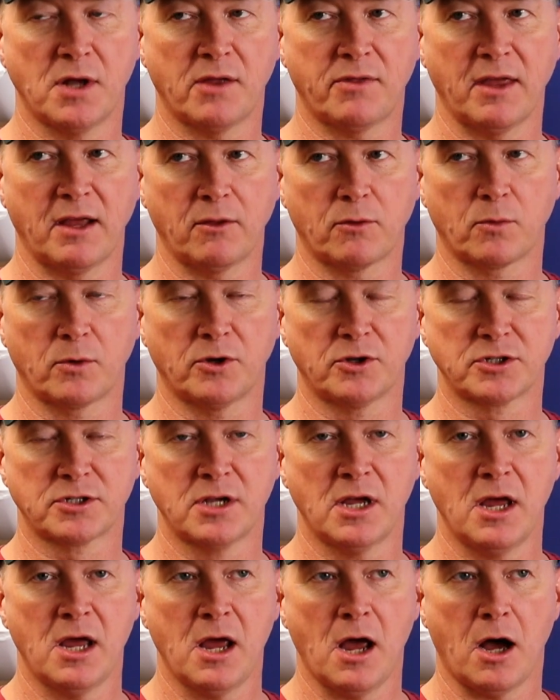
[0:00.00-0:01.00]
Nothing
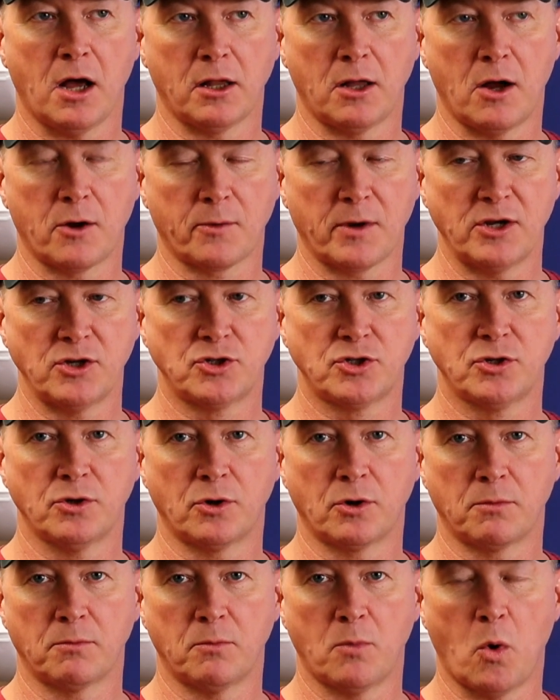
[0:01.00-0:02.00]
thrills a long-range
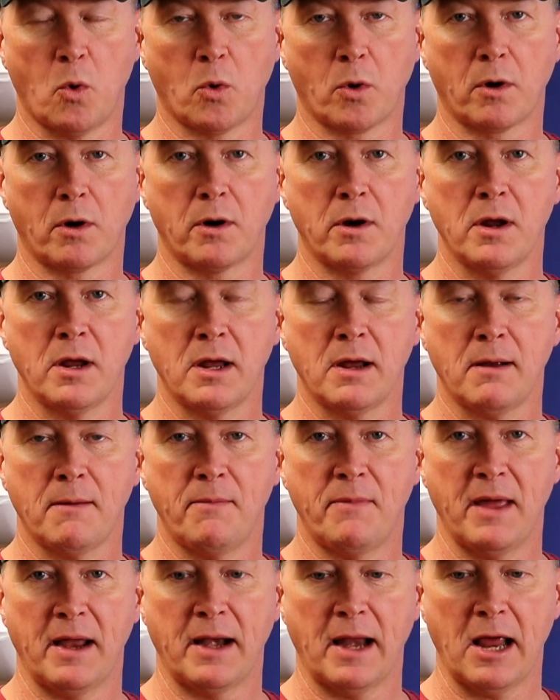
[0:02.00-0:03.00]
shooter more
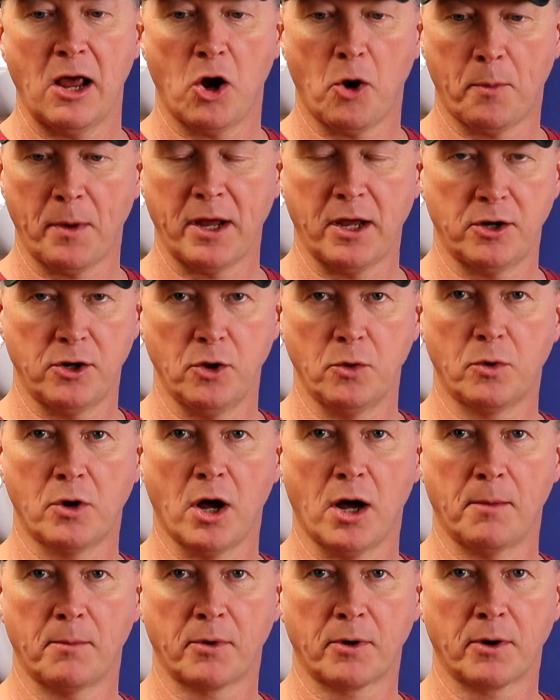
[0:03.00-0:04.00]
than helping a
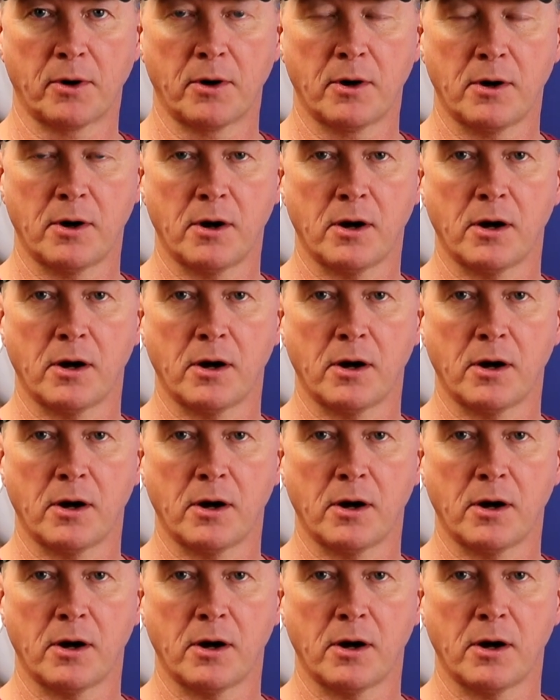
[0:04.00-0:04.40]
newcomer